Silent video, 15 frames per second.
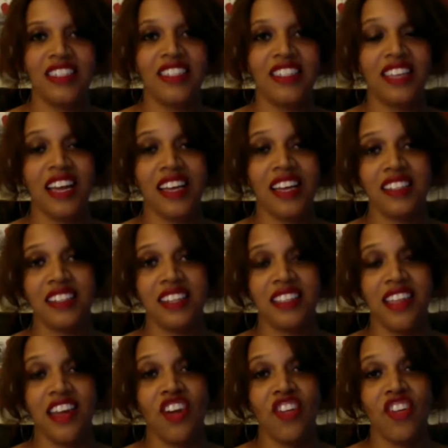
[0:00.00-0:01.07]
is that
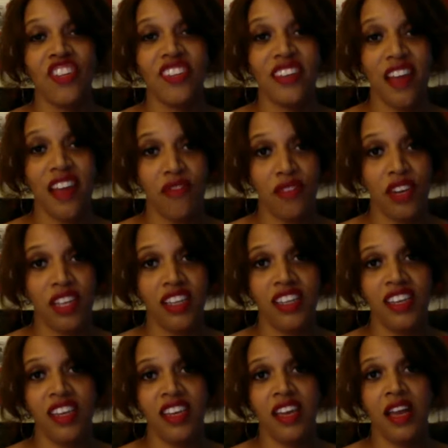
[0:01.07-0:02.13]
they are
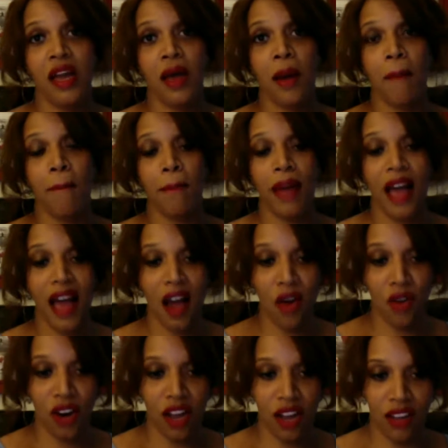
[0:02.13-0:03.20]
definitely
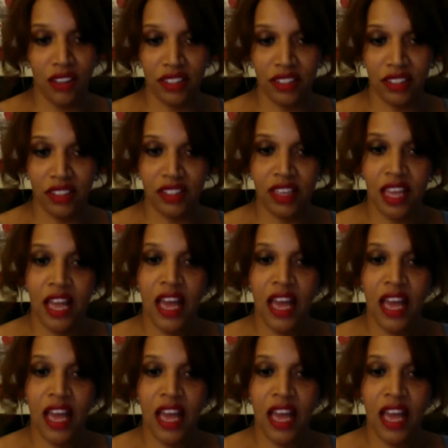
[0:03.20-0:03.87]
powerhouses.